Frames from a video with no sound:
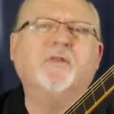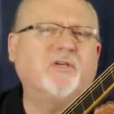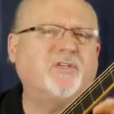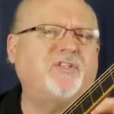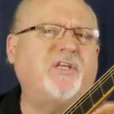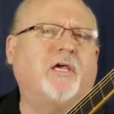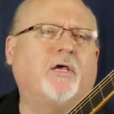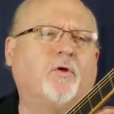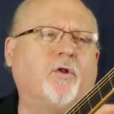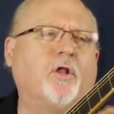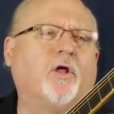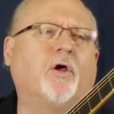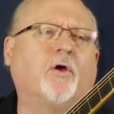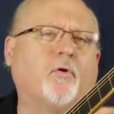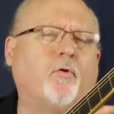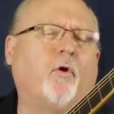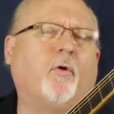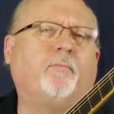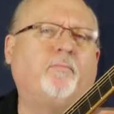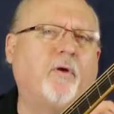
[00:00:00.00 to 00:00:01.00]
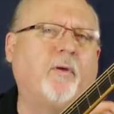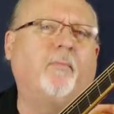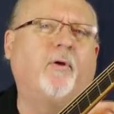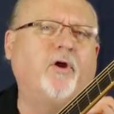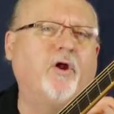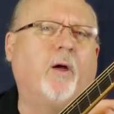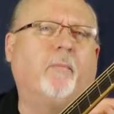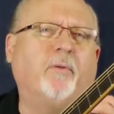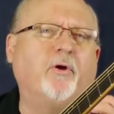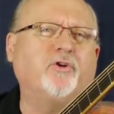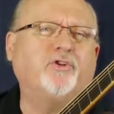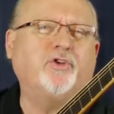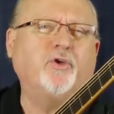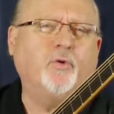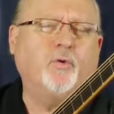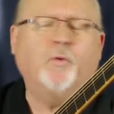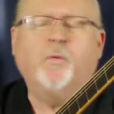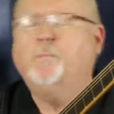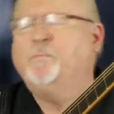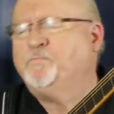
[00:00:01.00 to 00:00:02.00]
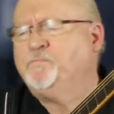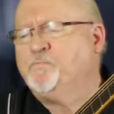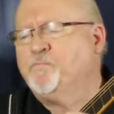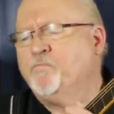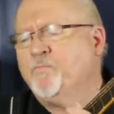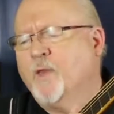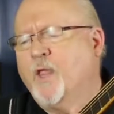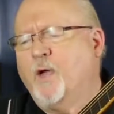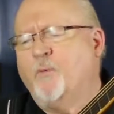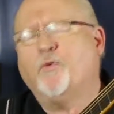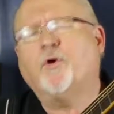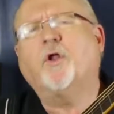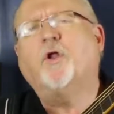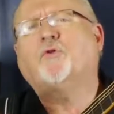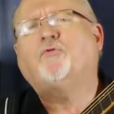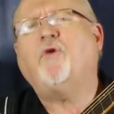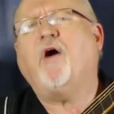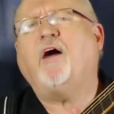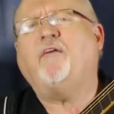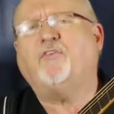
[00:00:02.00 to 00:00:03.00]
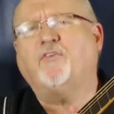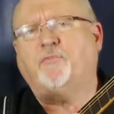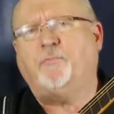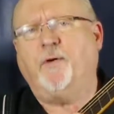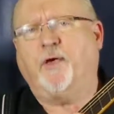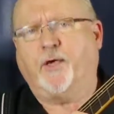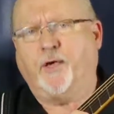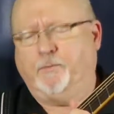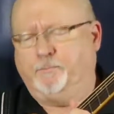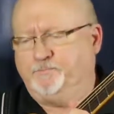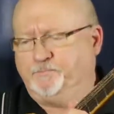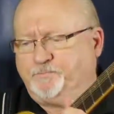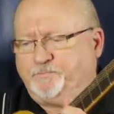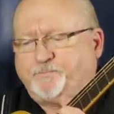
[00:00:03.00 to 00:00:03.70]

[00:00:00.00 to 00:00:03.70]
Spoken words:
Let's take a look at chord primer number 2. And we're going to Travis pick it.